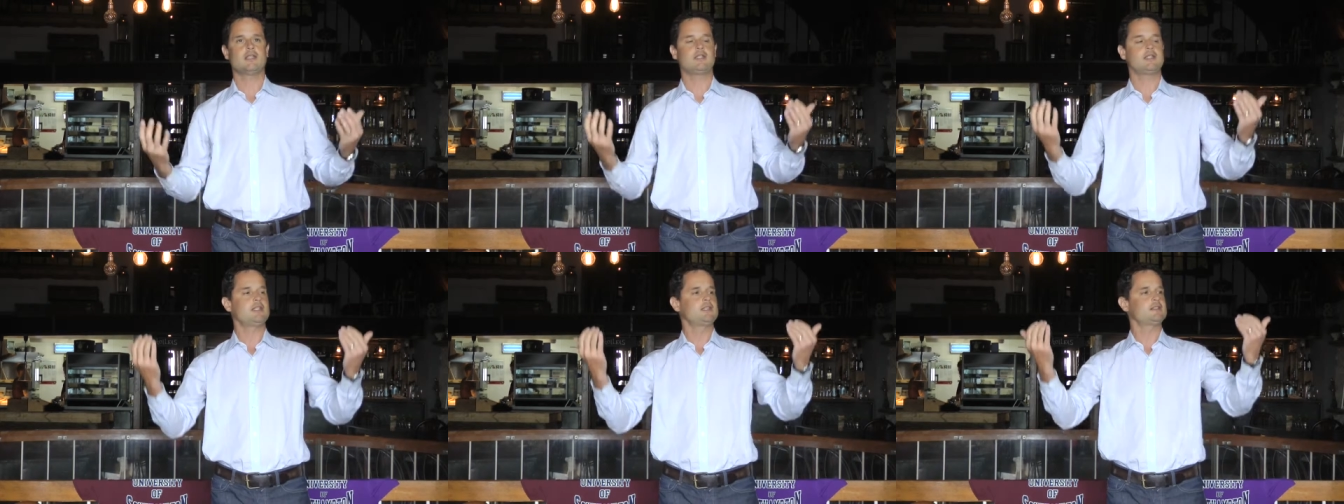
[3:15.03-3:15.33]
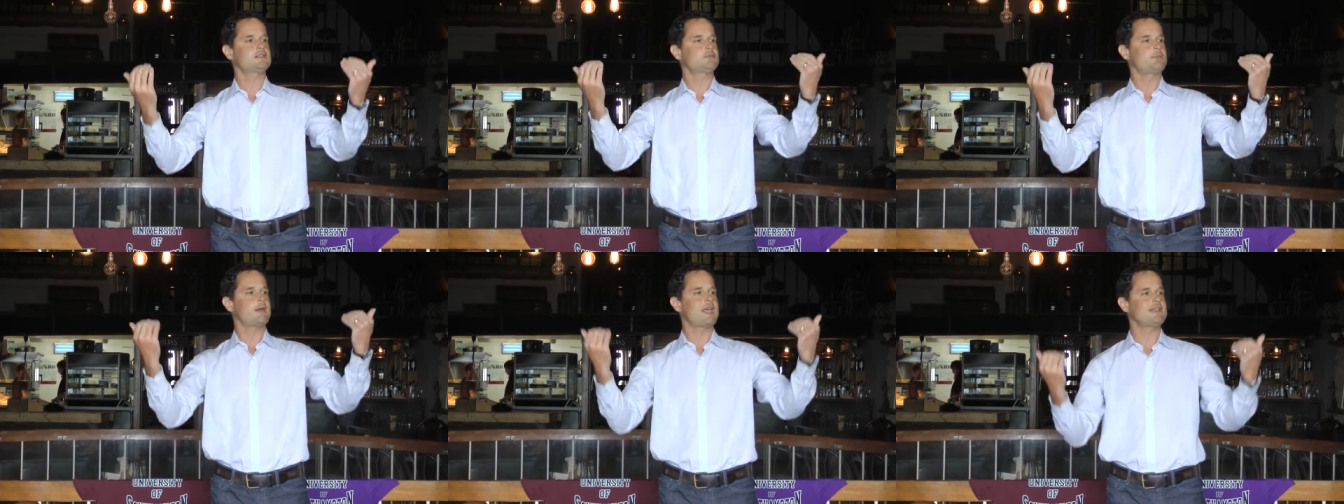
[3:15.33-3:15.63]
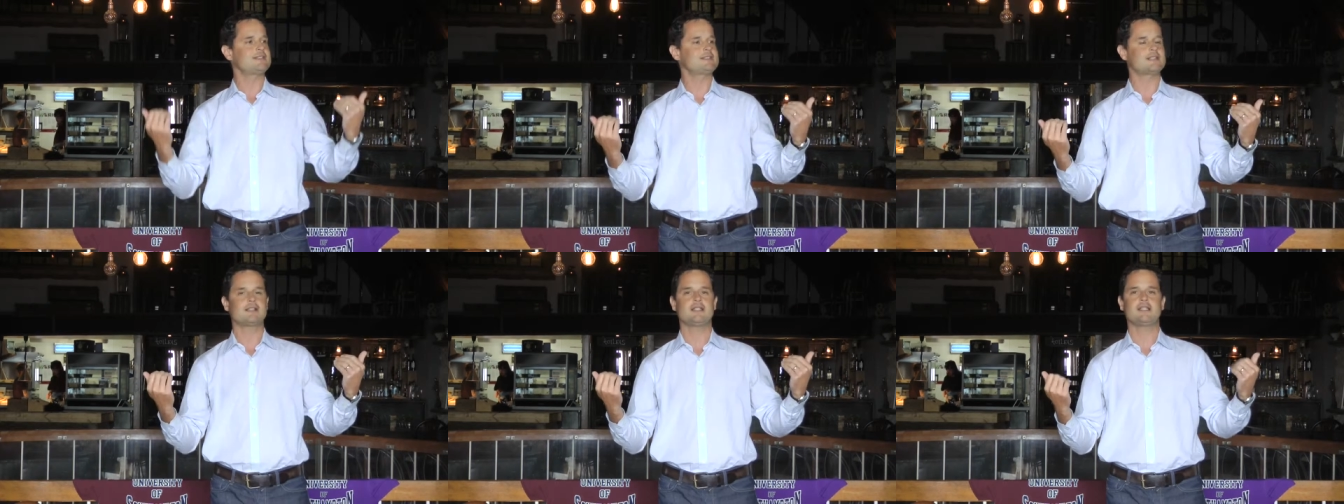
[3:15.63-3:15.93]
and is
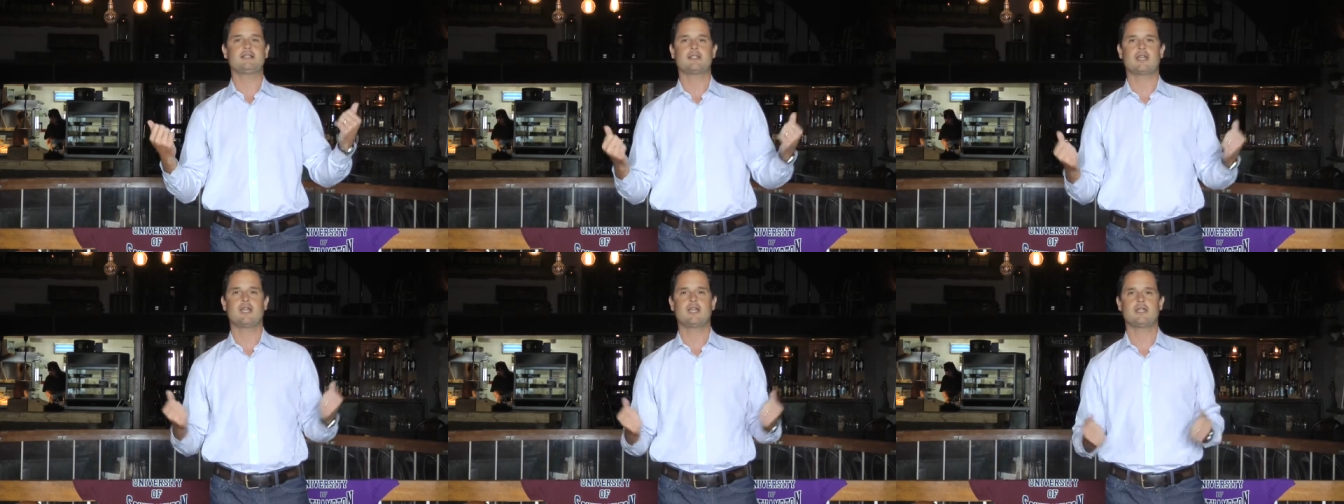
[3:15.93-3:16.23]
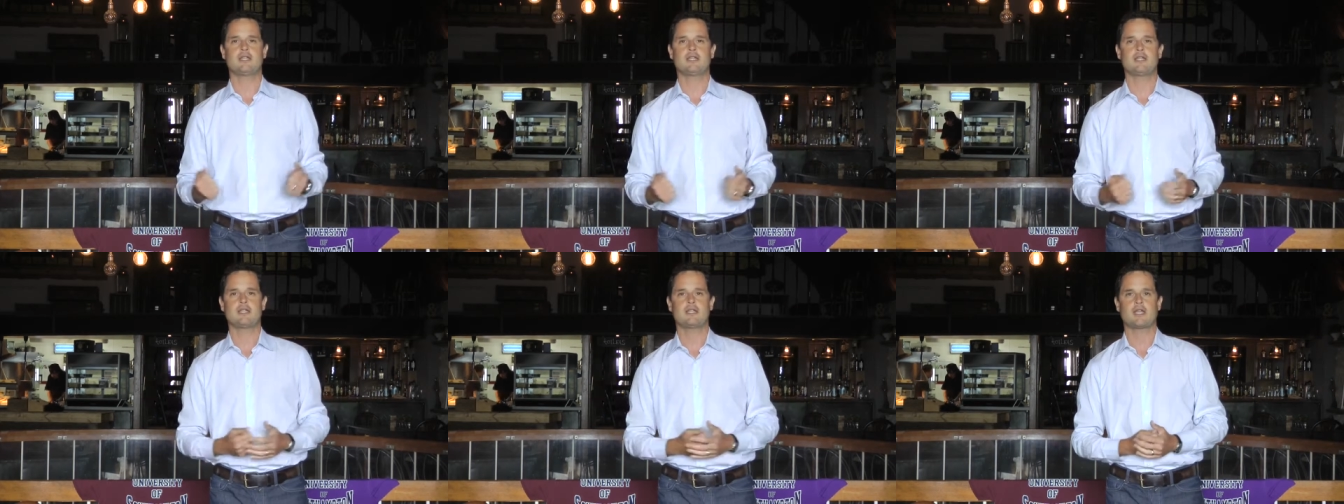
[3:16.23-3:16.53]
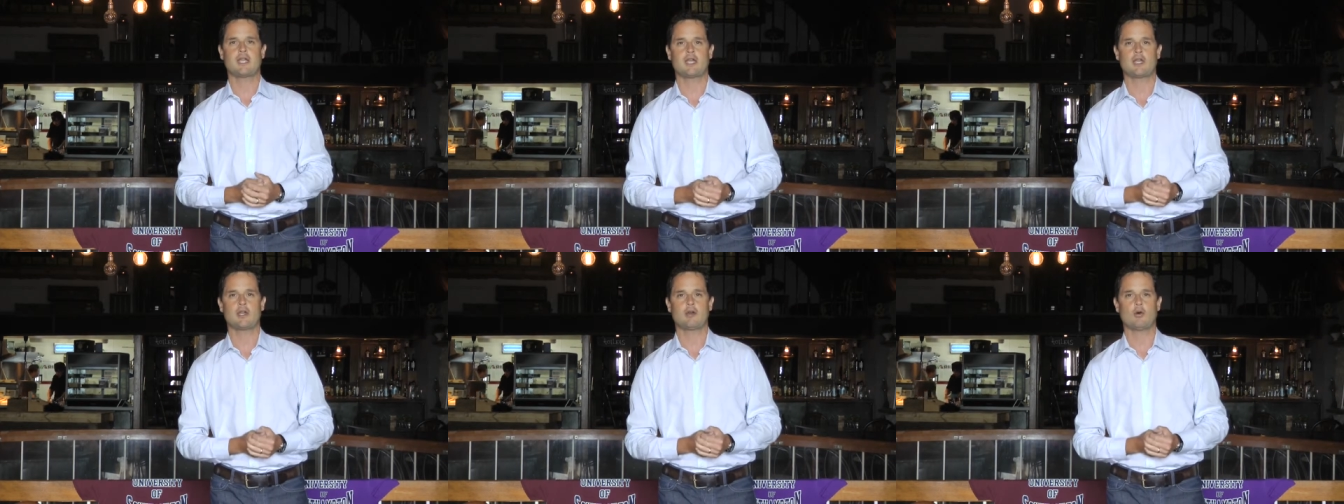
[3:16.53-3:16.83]
basically taking
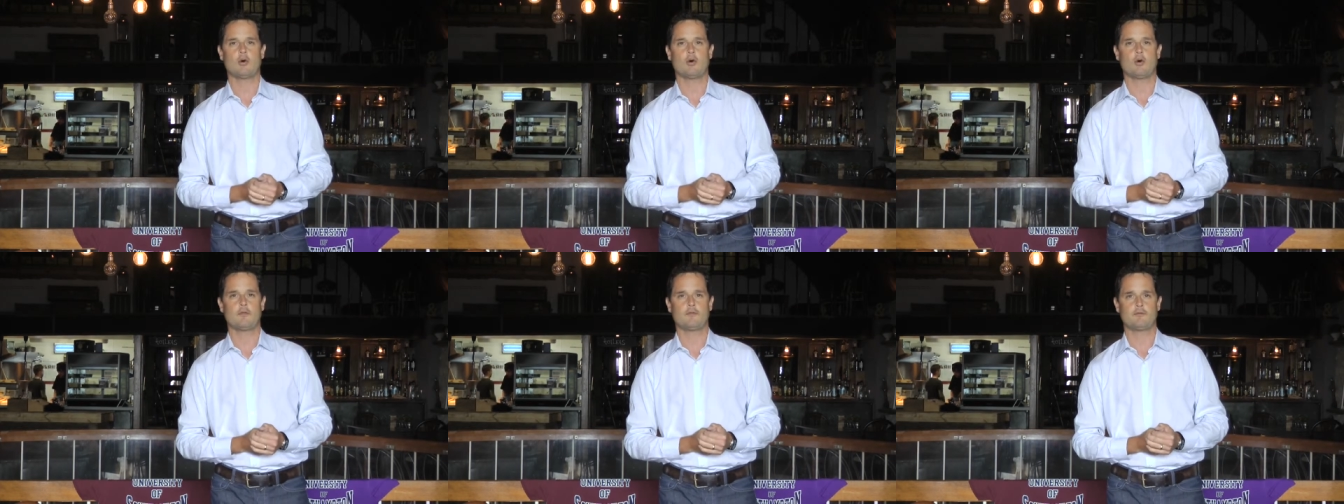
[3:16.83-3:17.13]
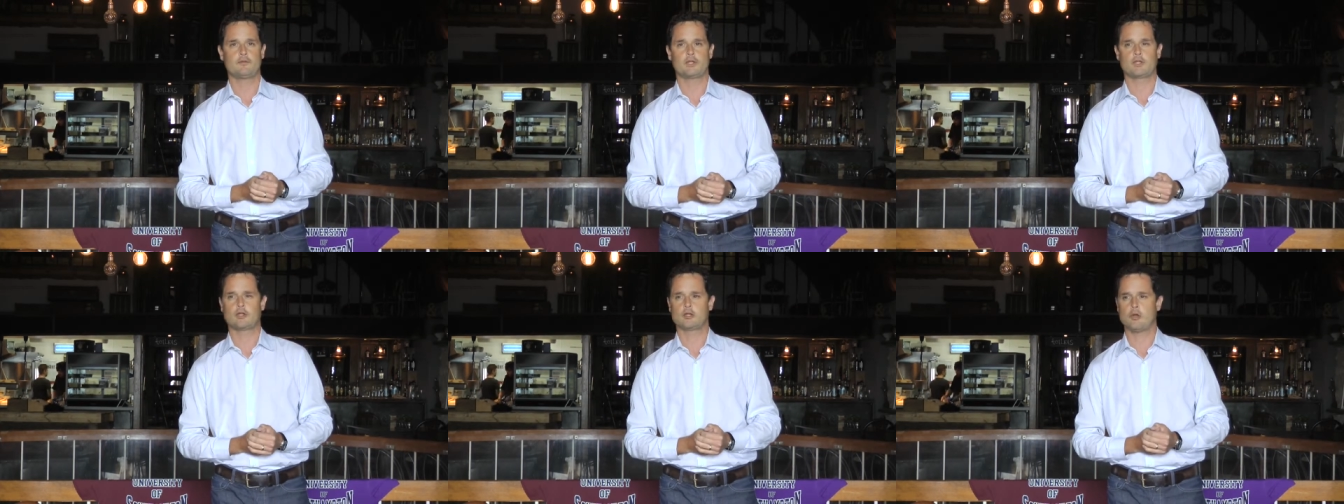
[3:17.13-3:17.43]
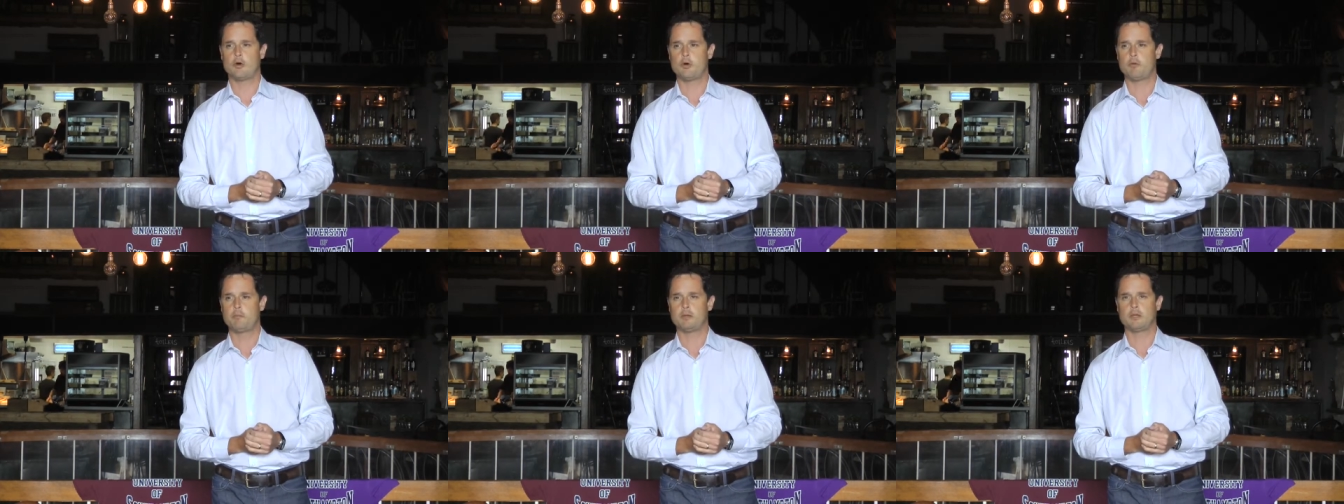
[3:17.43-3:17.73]
care of the
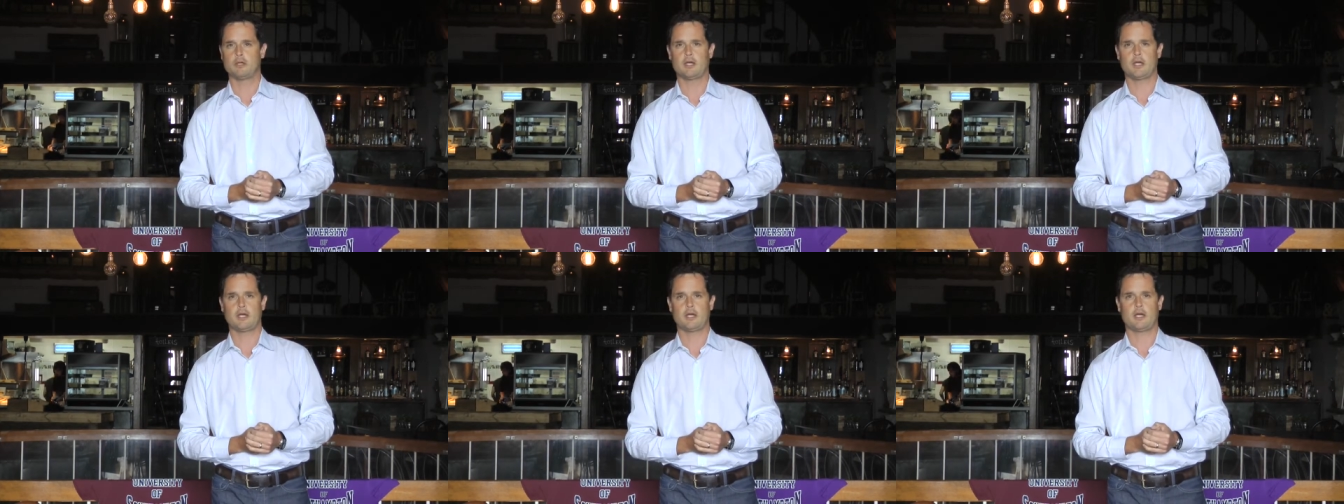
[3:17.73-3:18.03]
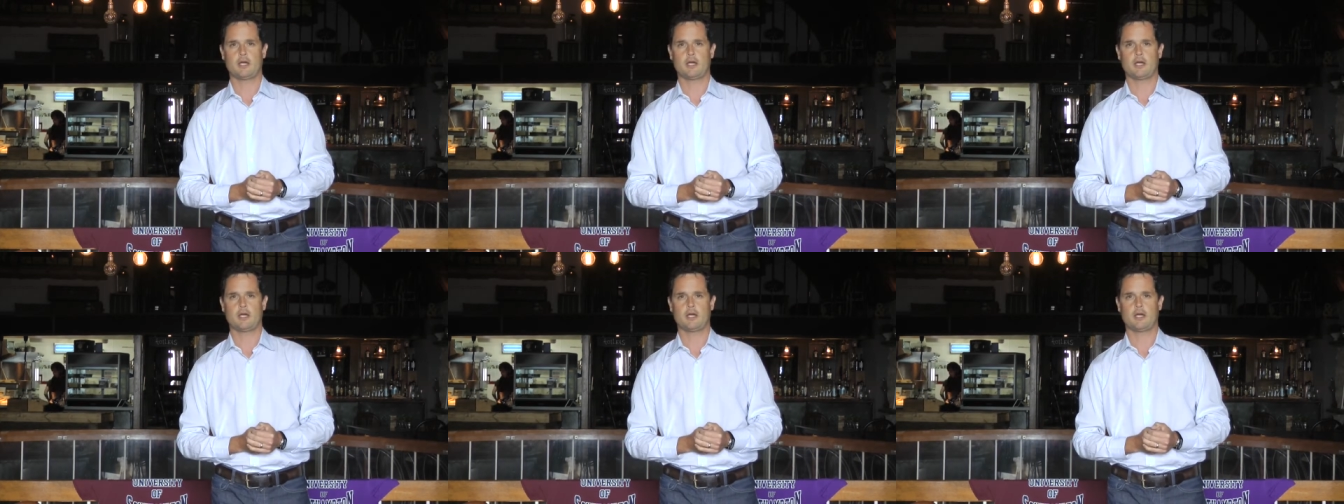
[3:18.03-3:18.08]
global uh,